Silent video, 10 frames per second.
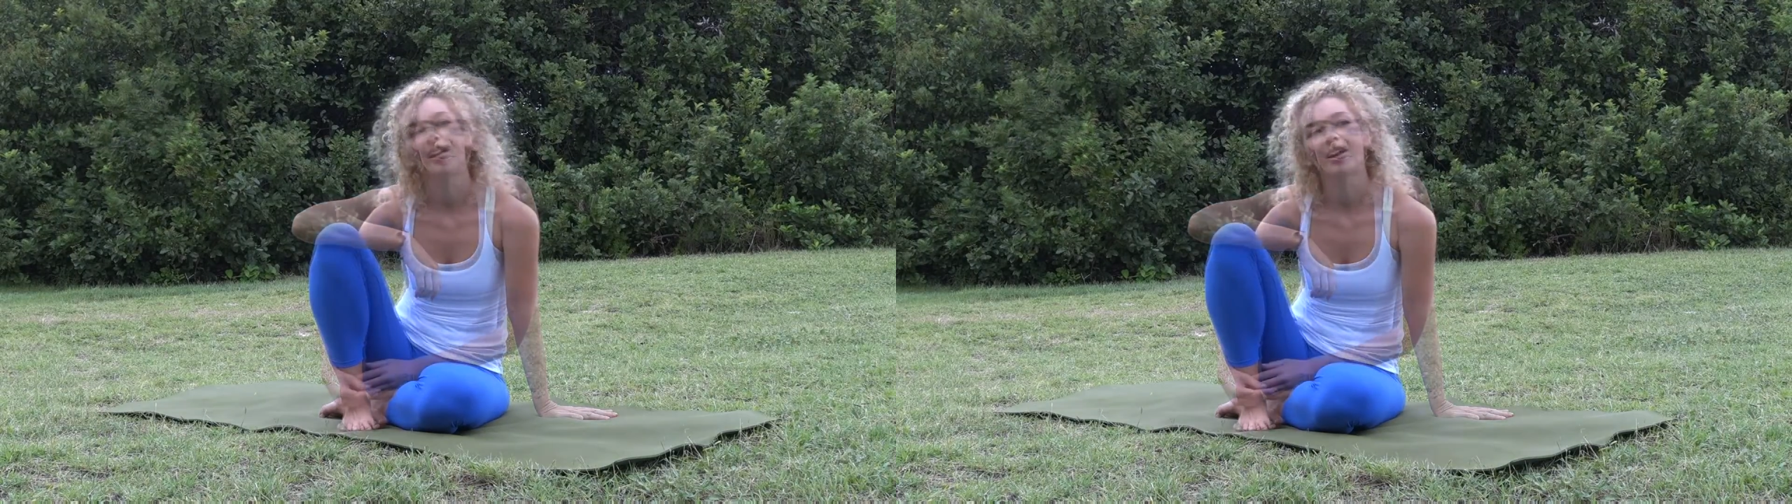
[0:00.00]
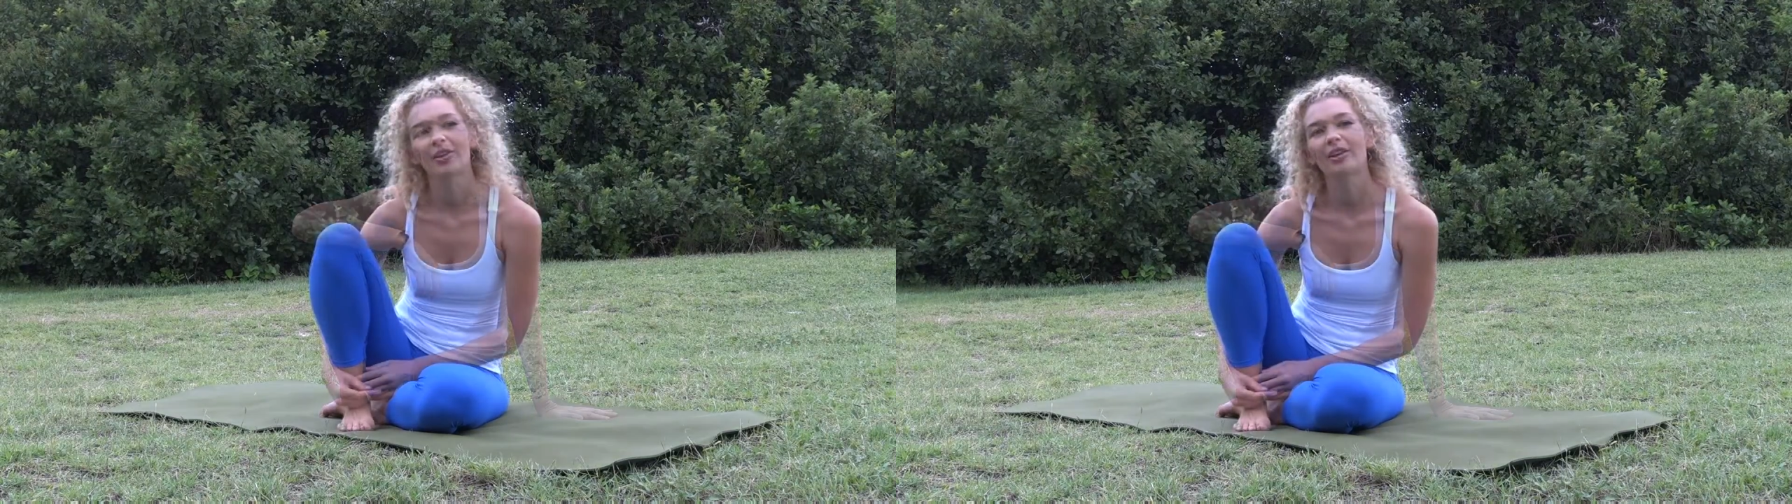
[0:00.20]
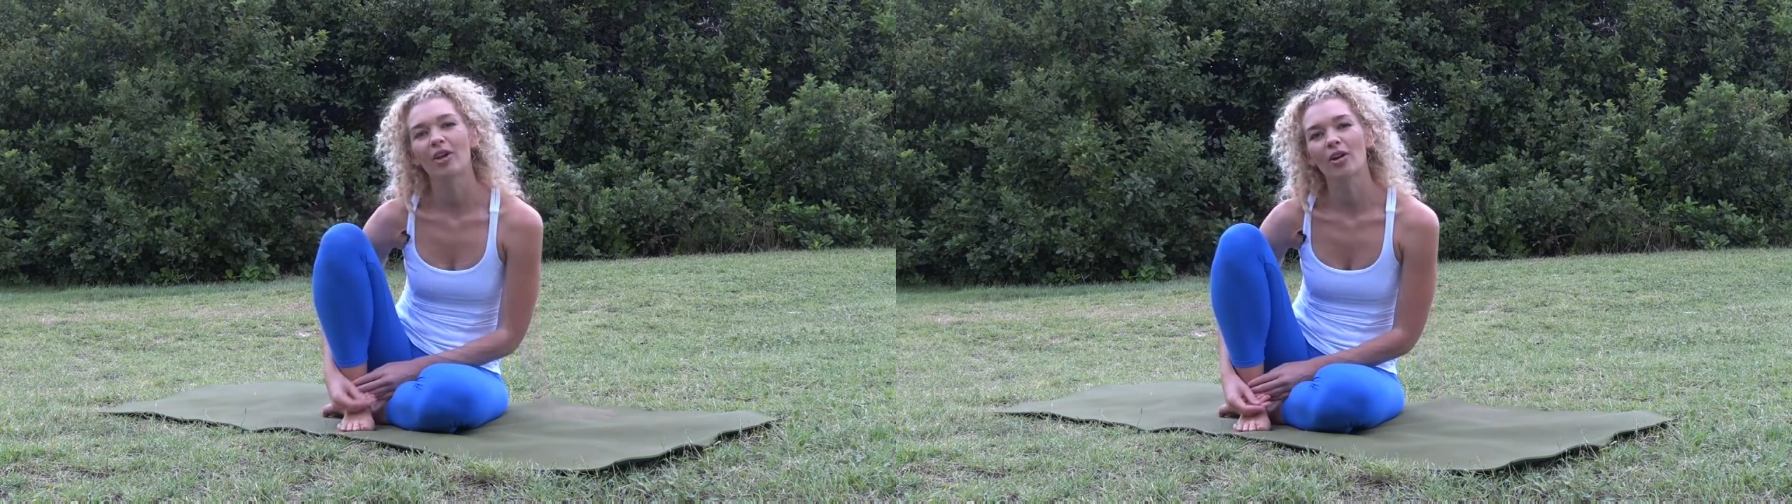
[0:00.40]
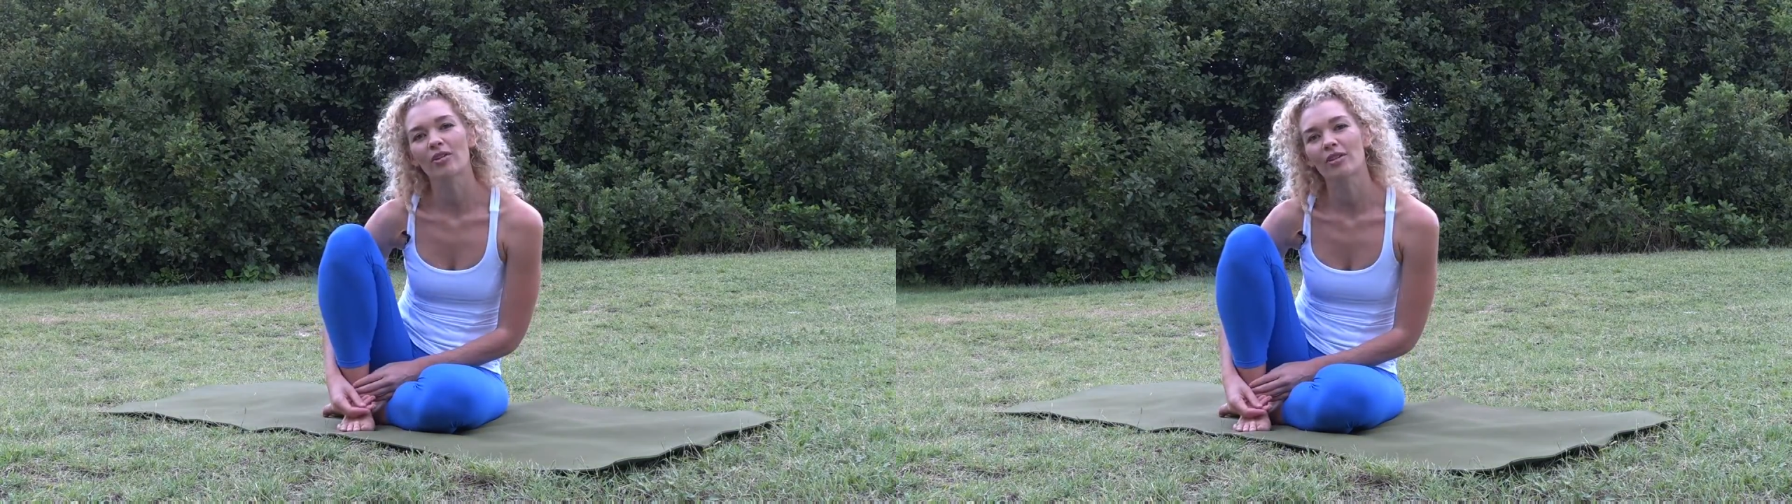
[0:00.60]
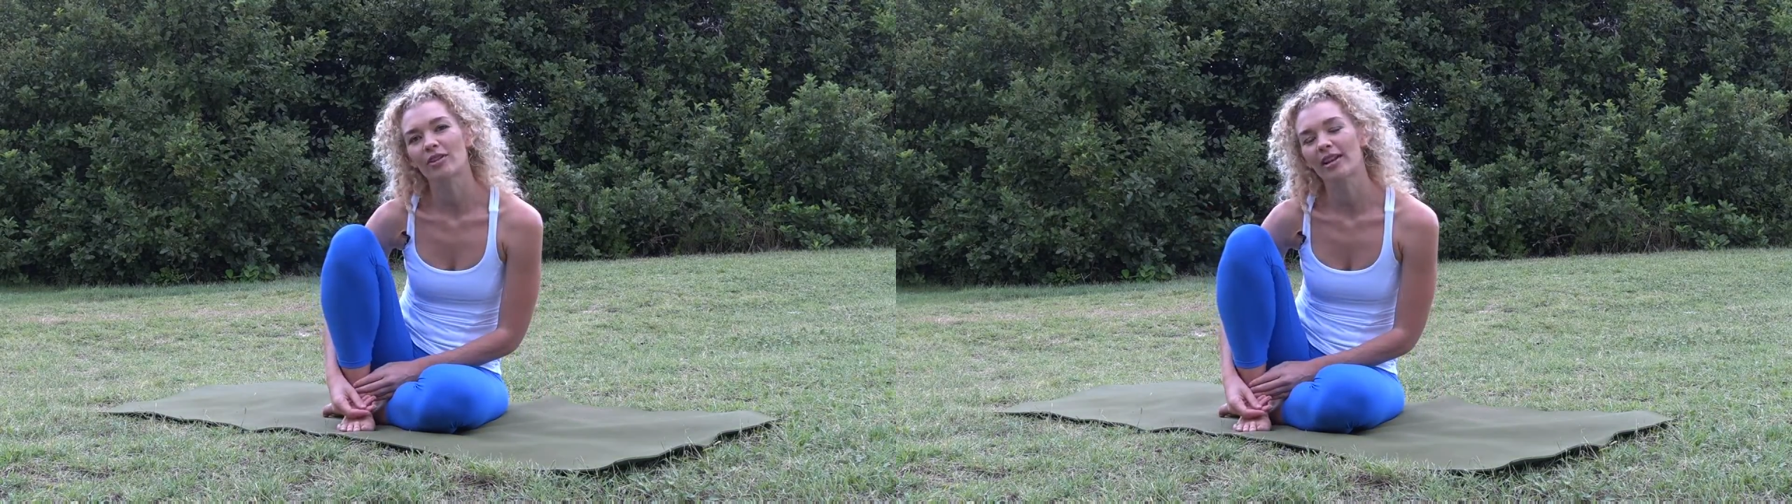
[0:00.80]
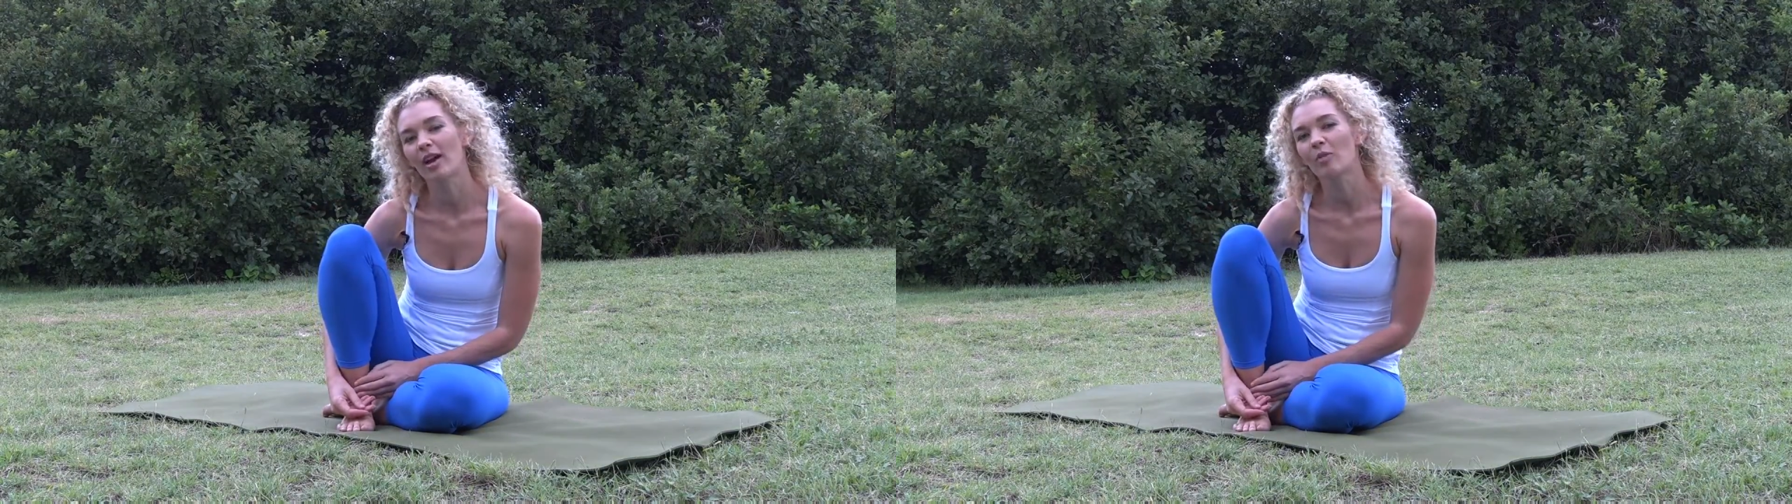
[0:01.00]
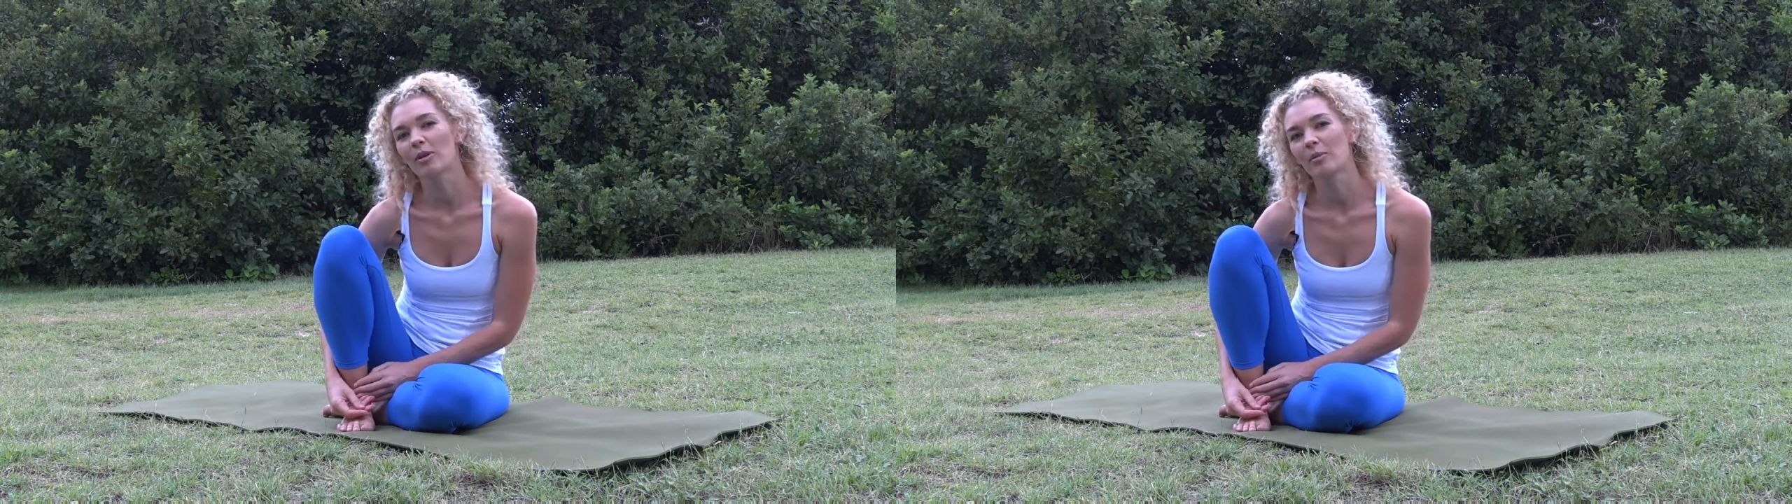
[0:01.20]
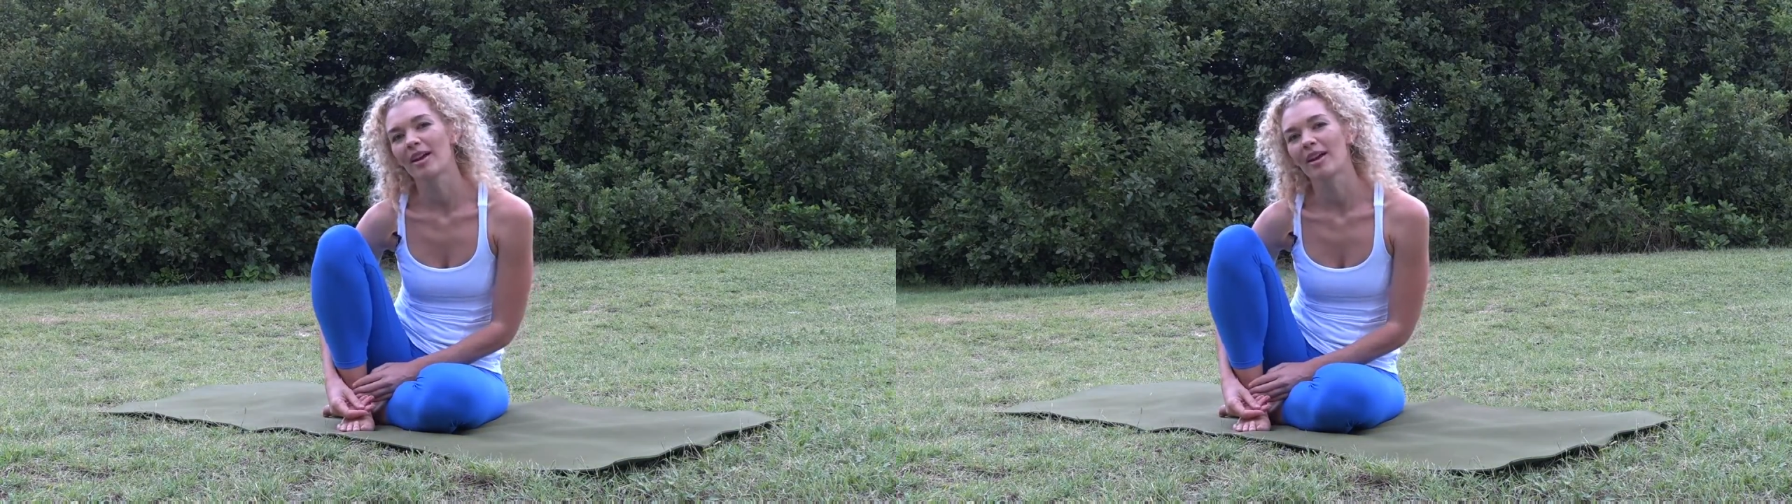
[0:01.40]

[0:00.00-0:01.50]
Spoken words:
I think yoga has really helped me